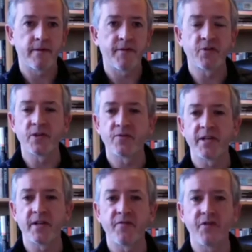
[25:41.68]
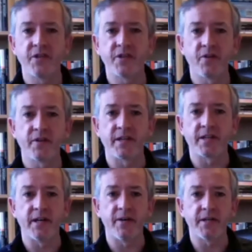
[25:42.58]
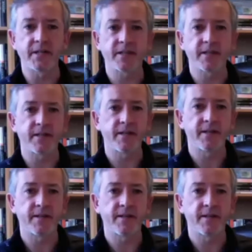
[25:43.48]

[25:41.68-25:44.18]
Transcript: This always really confuses non-guitarists.